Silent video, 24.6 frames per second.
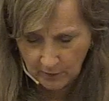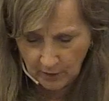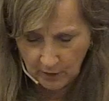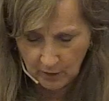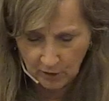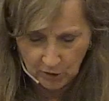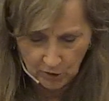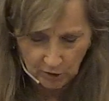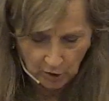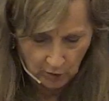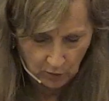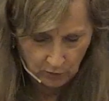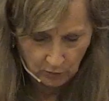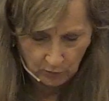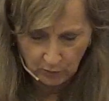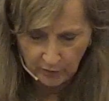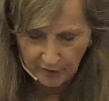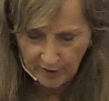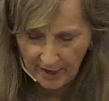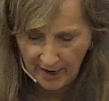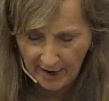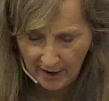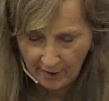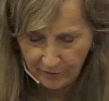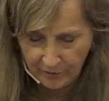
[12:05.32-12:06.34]
And so
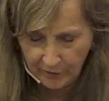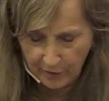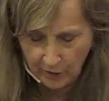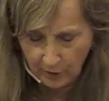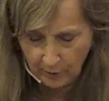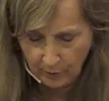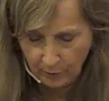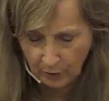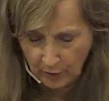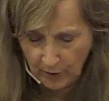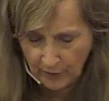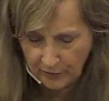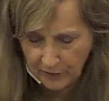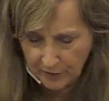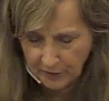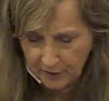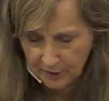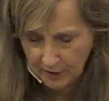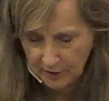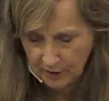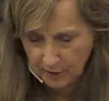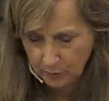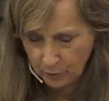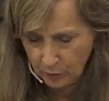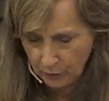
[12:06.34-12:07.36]
we have there in
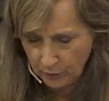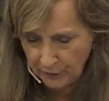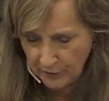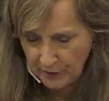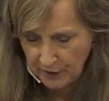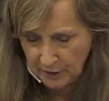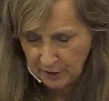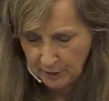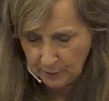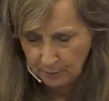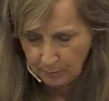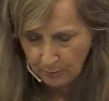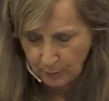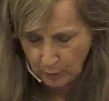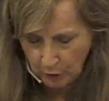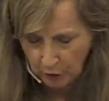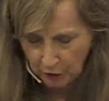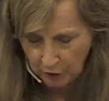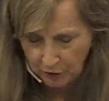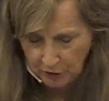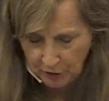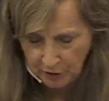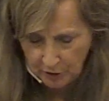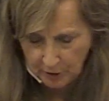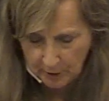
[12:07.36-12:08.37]
parentheses movies,
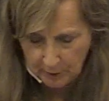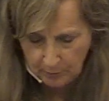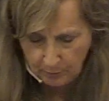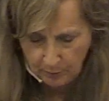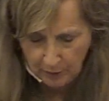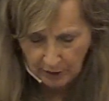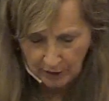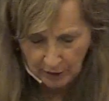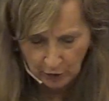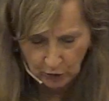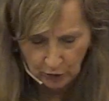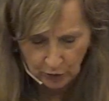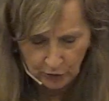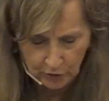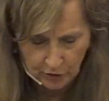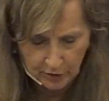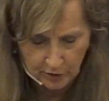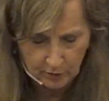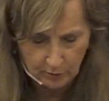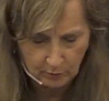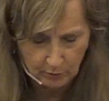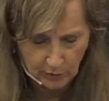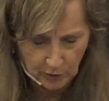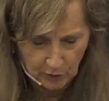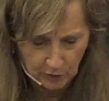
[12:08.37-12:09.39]
books,
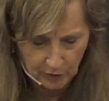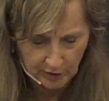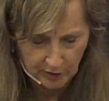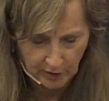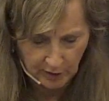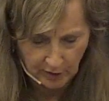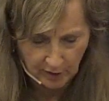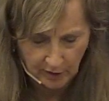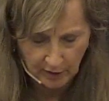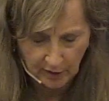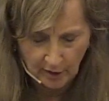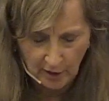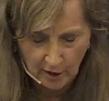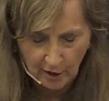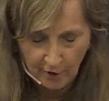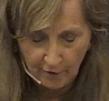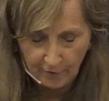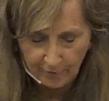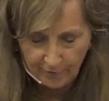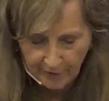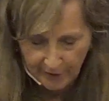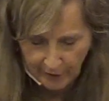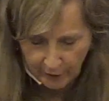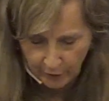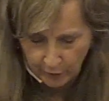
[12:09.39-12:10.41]
peers, music,
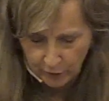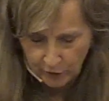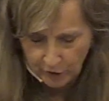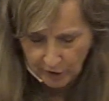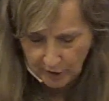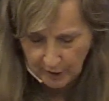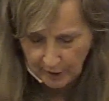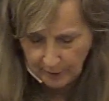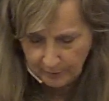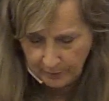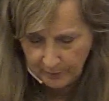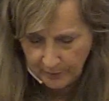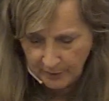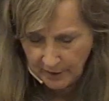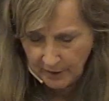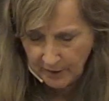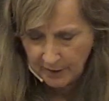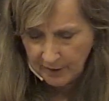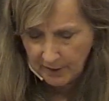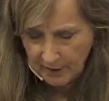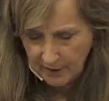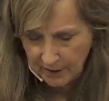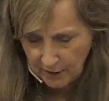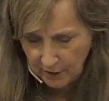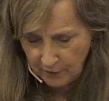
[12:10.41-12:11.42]
fellowship,
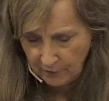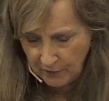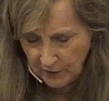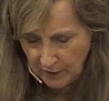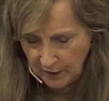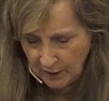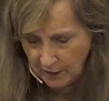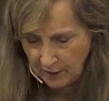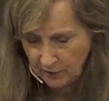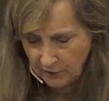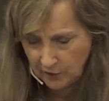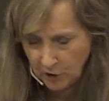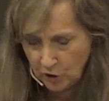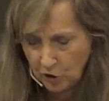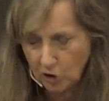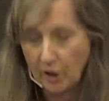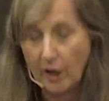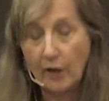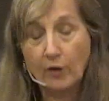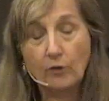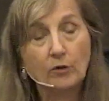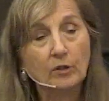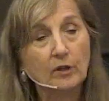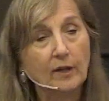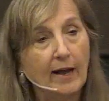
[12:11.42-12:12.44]
TV, the
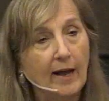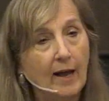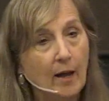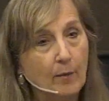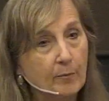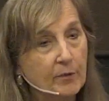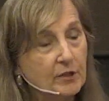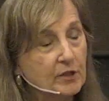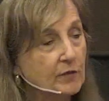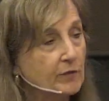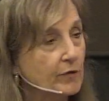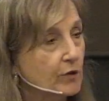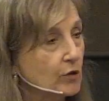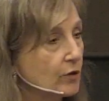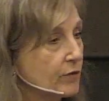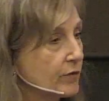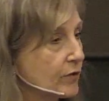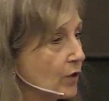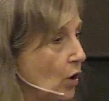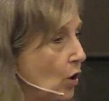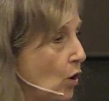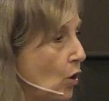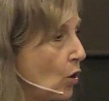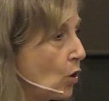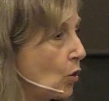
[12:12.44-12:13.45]
general atmosphere of
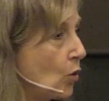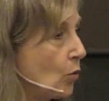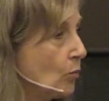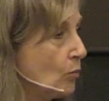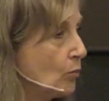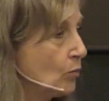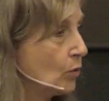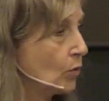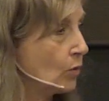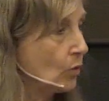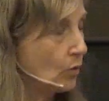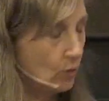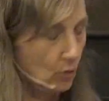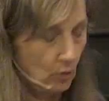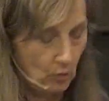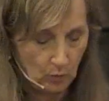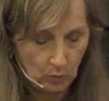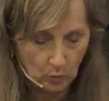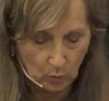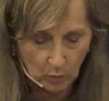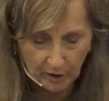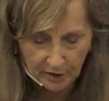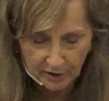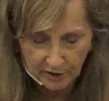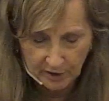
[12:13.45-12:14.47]
the home.
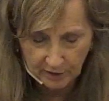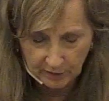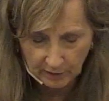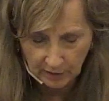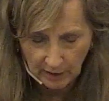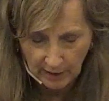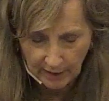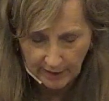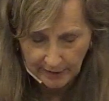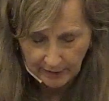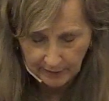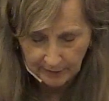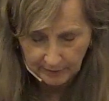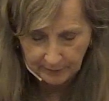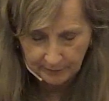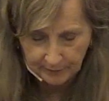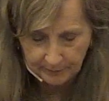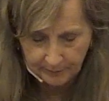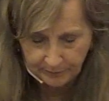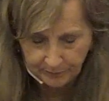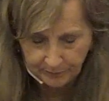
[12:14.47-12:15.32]
What is it like?